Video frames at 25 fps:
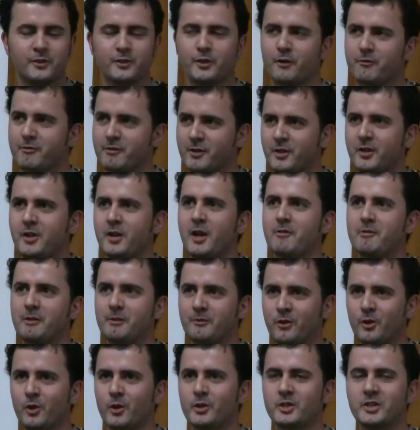different than every
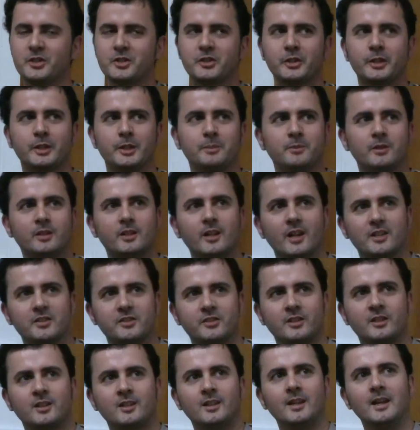floor, just to keep you
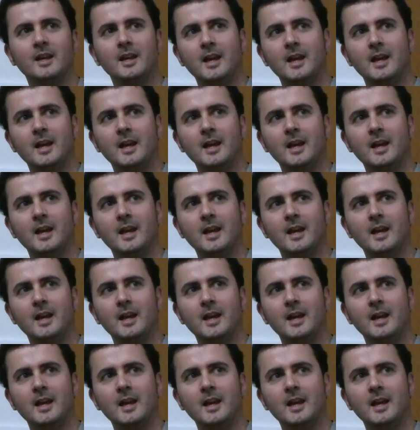guessing.